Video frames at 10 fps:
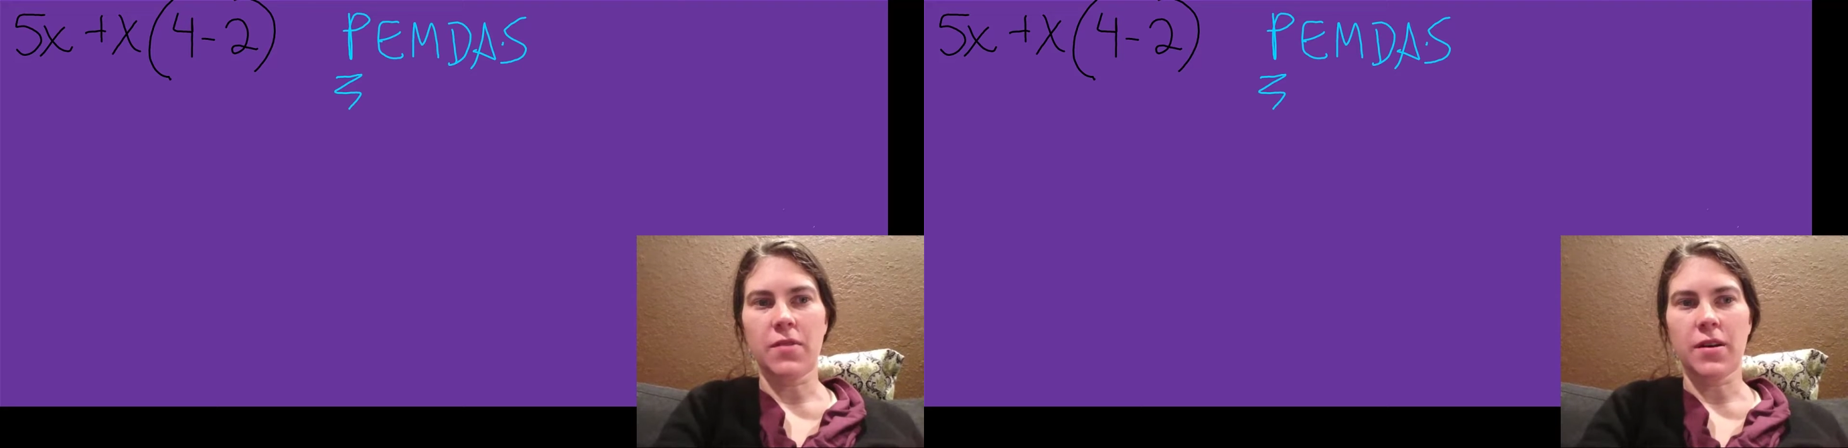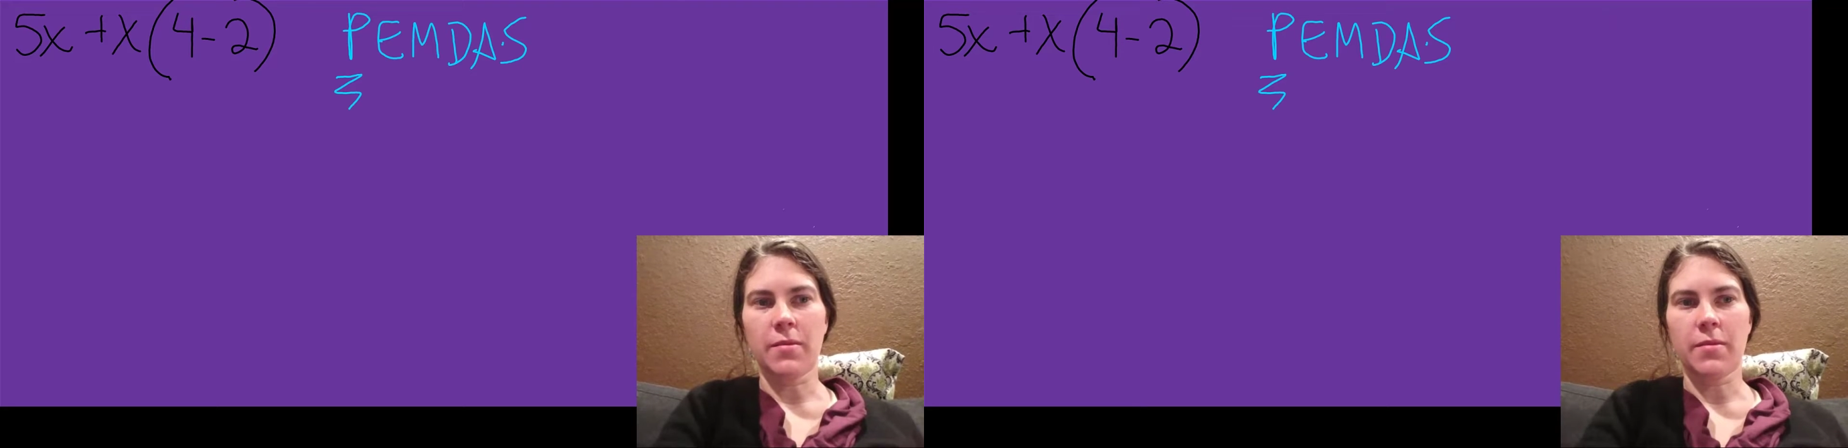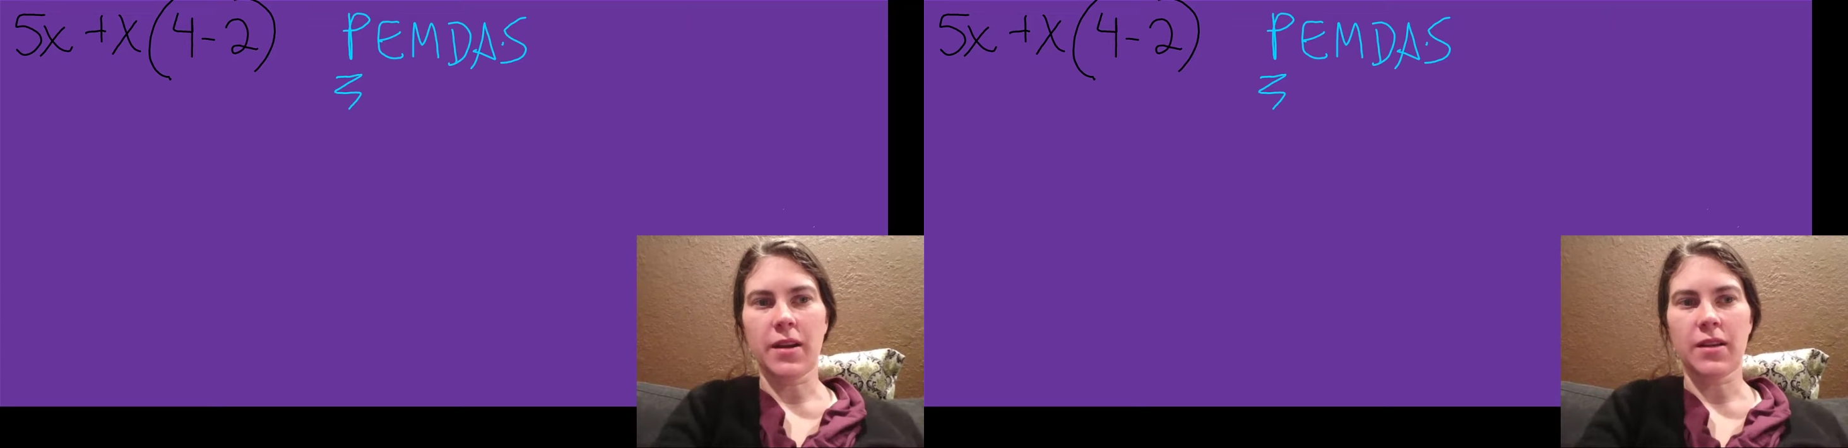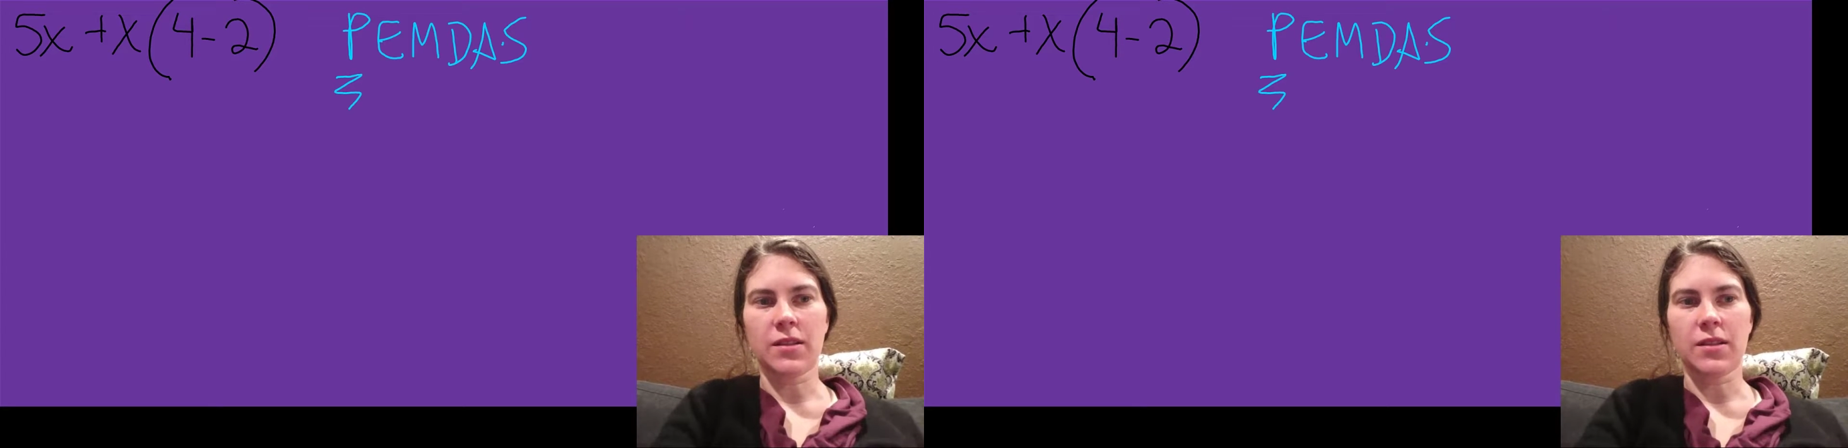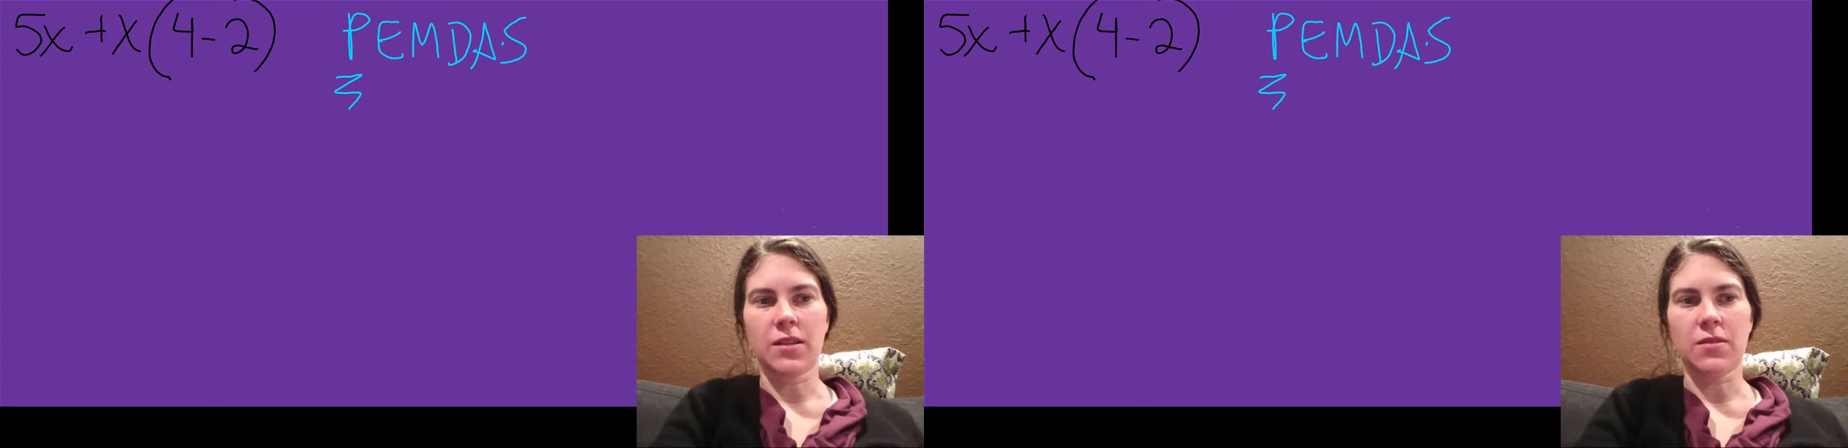4
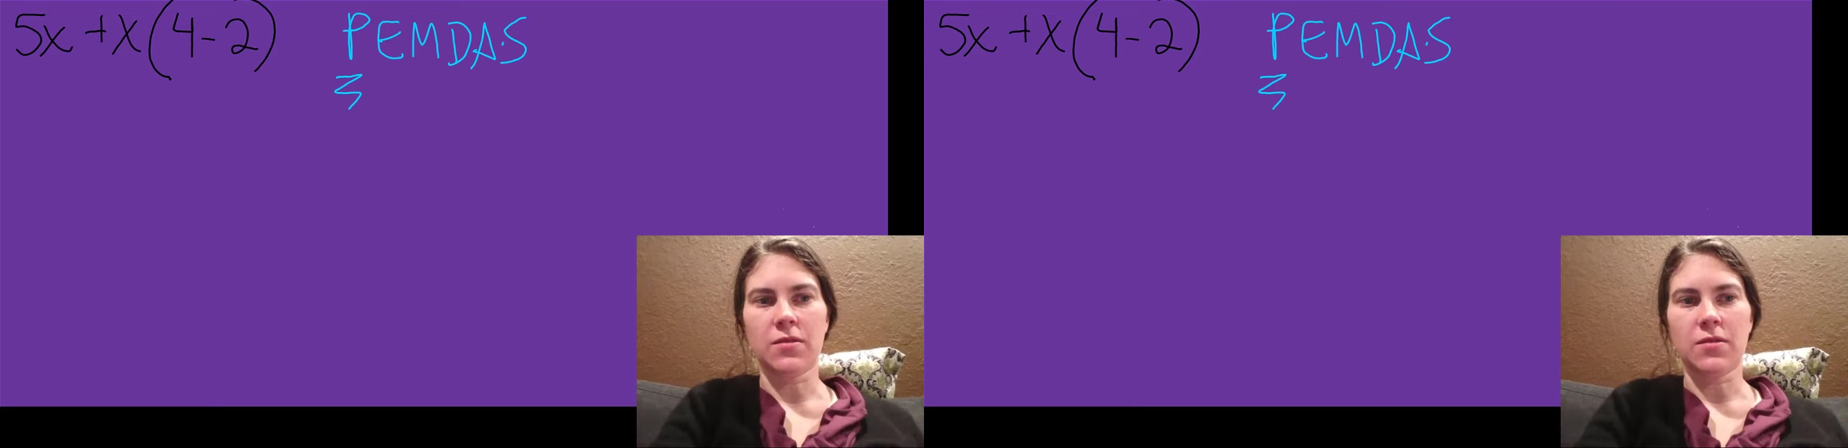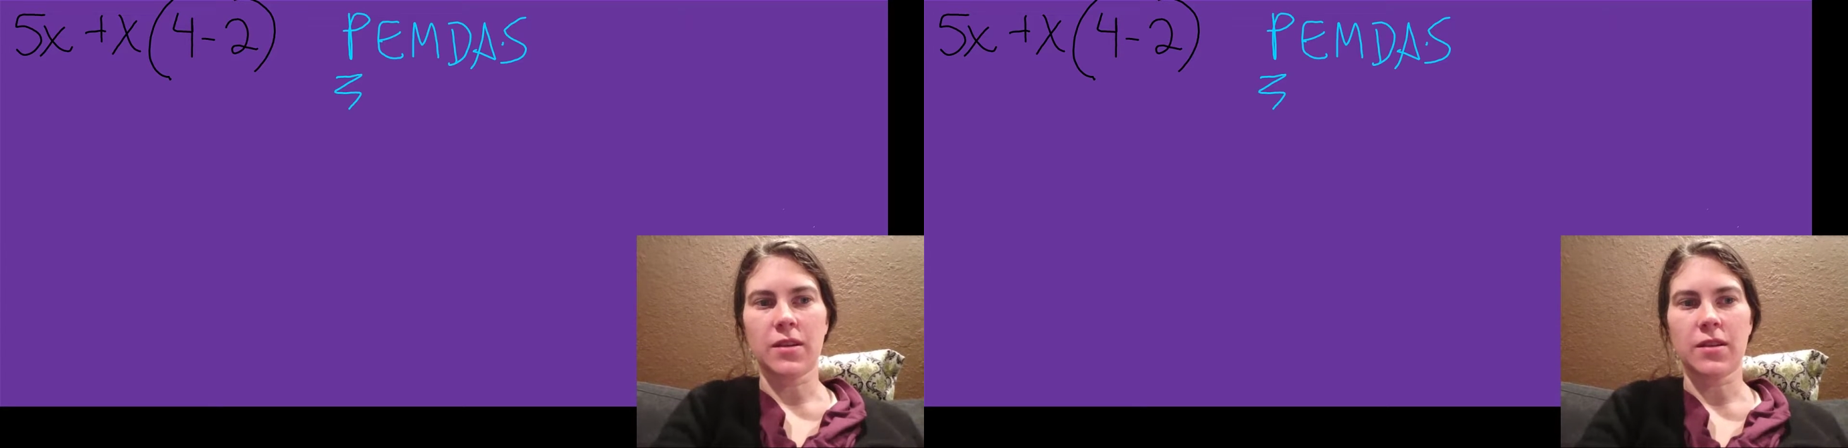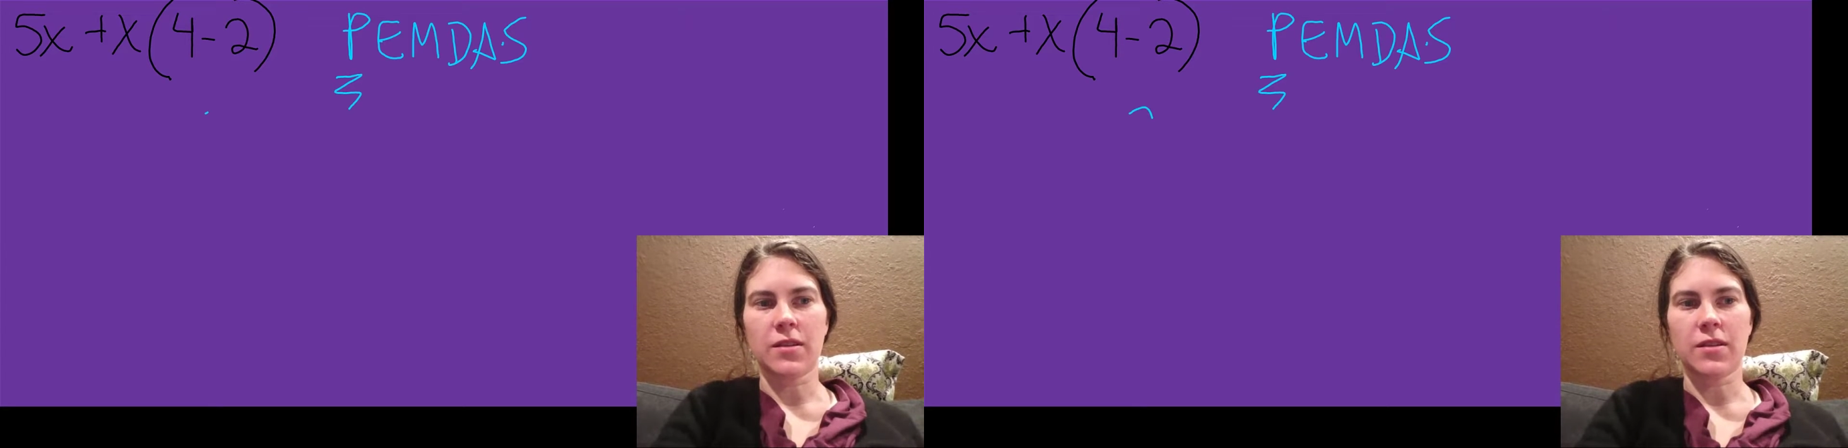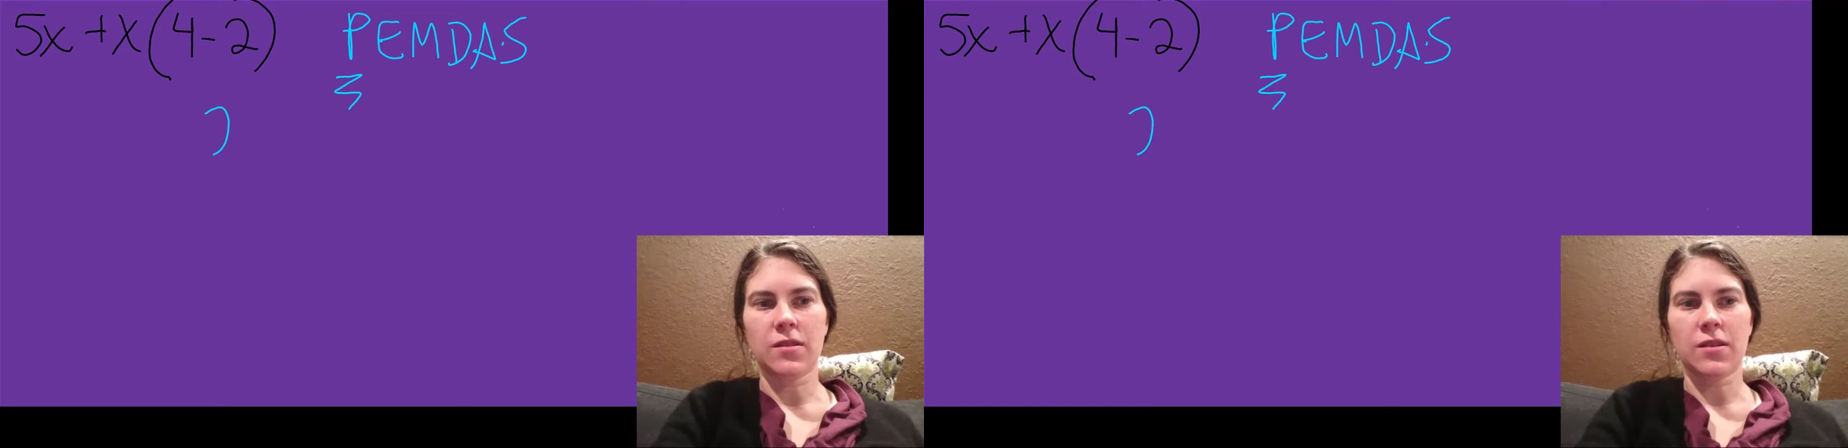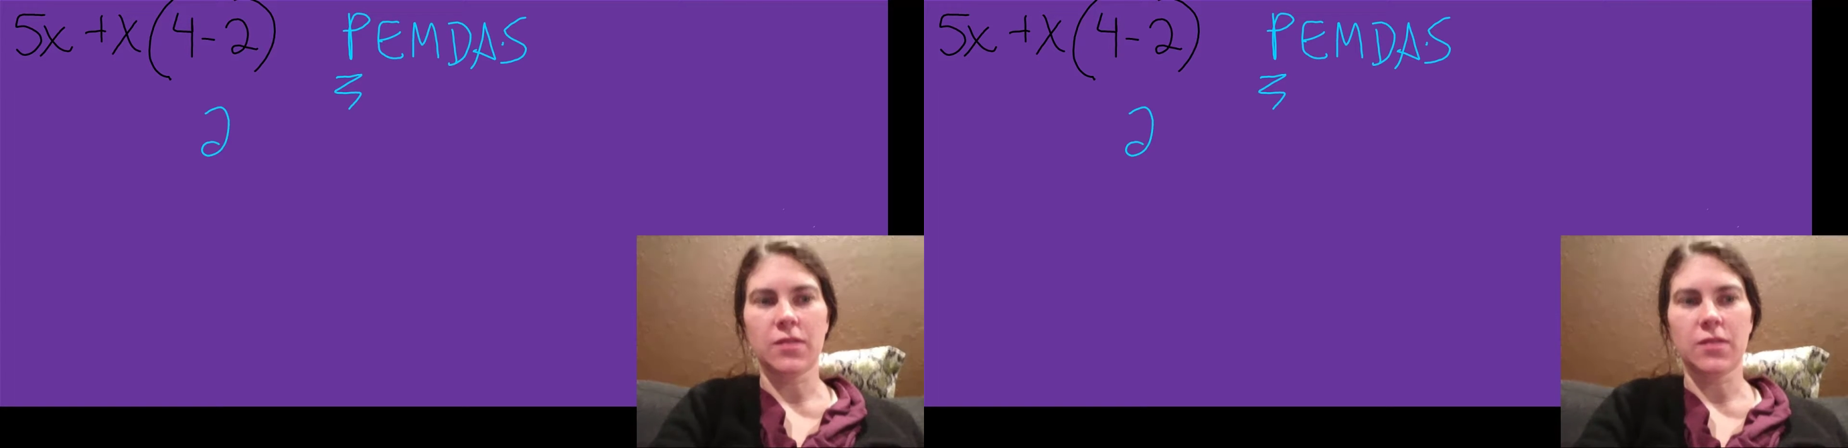minus 2
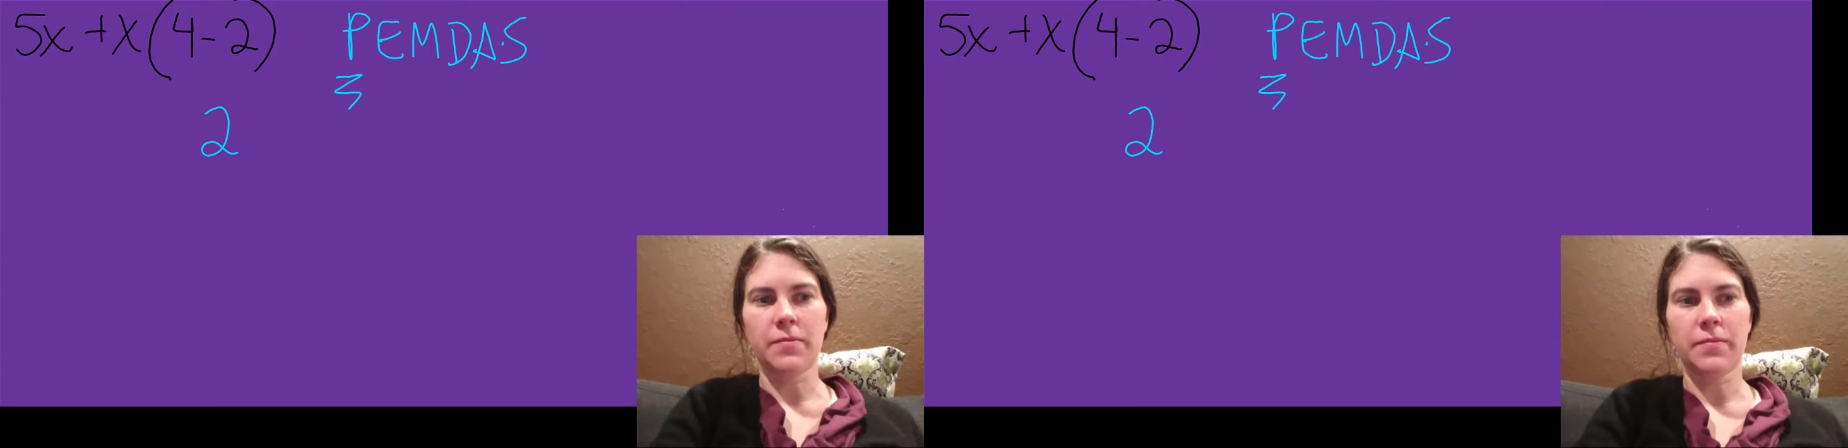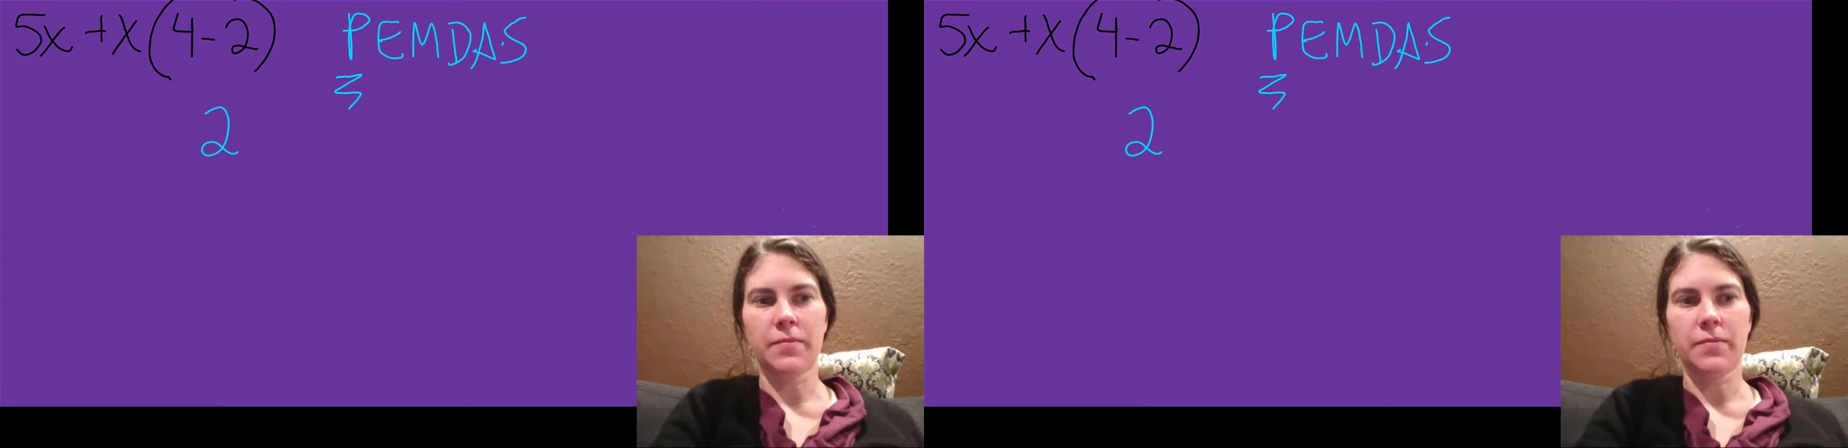is 2.